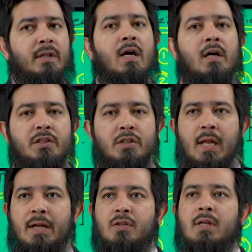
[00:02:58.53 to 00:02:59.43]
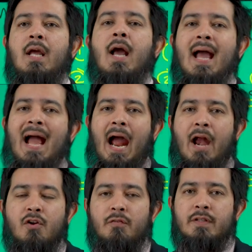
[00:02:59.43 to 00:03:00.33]
They can't just actually
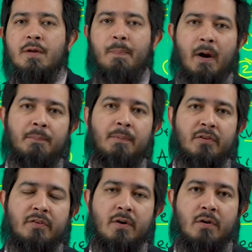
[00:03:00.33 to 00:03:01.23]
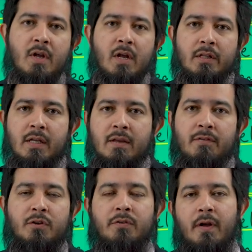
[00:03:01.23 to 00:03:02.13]
hand over the apartment. So they give
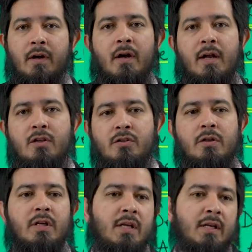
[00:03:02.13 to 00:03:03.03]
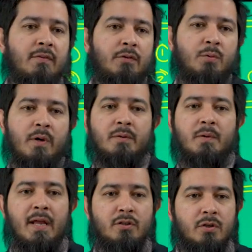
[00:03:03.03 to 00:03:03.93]
it to Sangha, here's your key, give it to Anu,
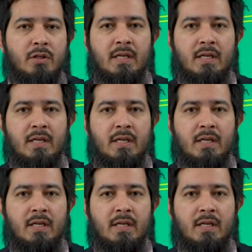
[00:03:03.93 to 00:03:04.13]
here's your